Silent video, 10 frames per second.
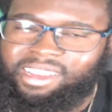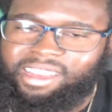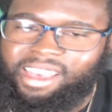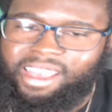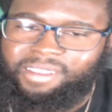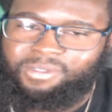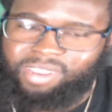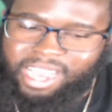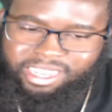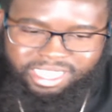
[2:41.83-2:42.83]
And
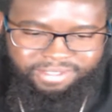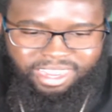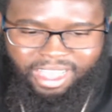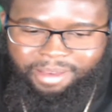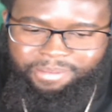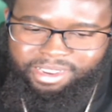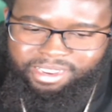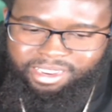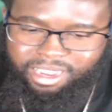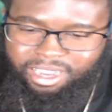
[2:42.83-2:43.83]
for that to even
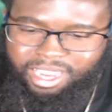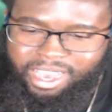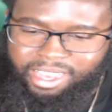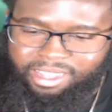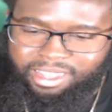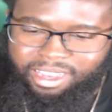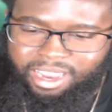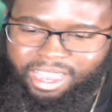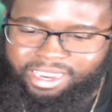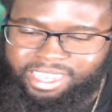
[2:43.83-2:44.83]
happen, like
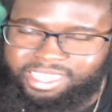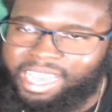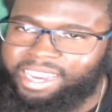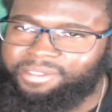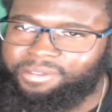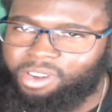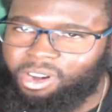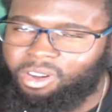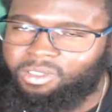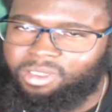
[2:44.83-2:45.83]
does that
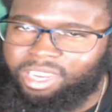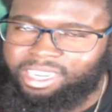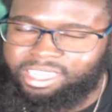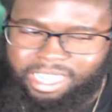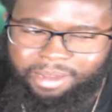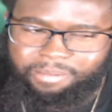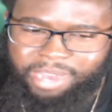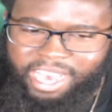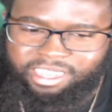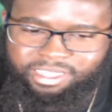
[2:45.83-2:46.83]
involve, or like, does that
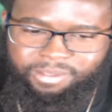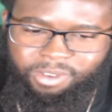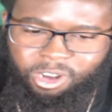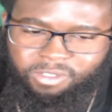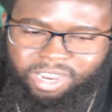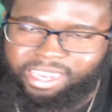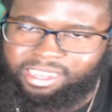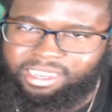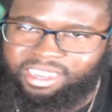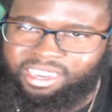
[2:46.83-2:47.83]
package involve like
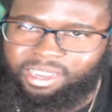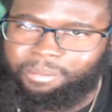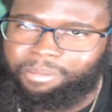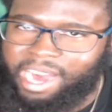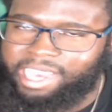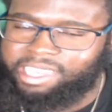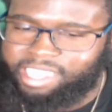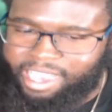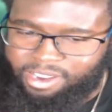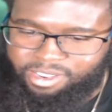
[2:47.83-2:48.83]
Tobias
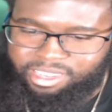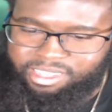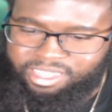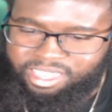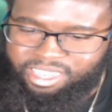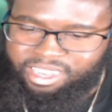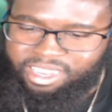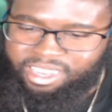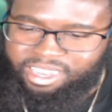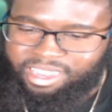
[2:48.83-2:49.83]
Harris
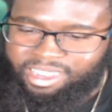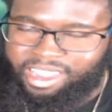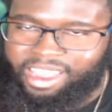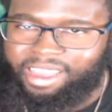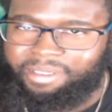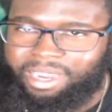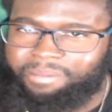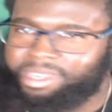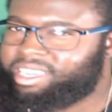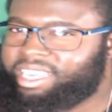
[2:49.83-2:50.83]
and like
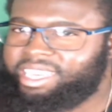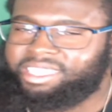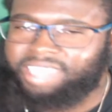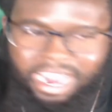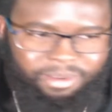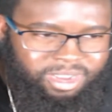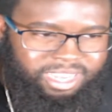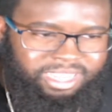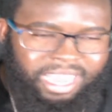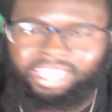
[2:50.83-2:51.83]
Matisse Thybulle
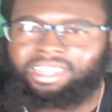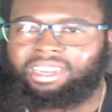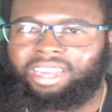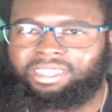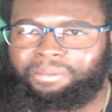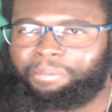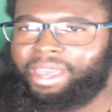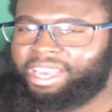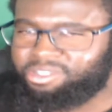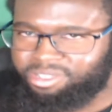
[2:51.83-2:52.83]
and like some
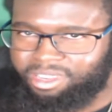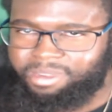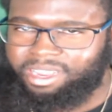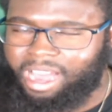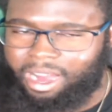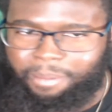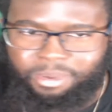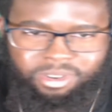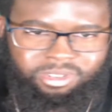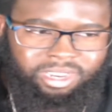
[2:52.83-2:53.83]
picks or something? Like, I'm
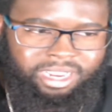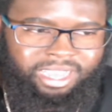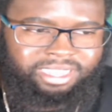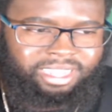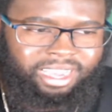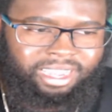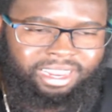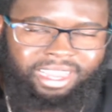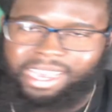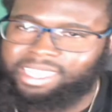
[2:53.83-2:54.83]
pretty sure that's
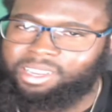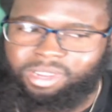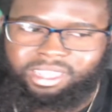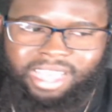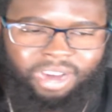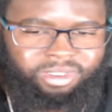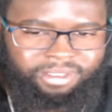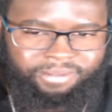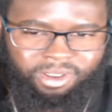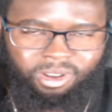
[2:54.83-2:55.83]
what that would
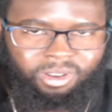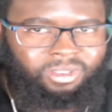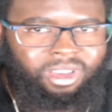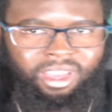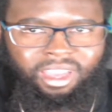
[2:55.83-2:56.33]
involve.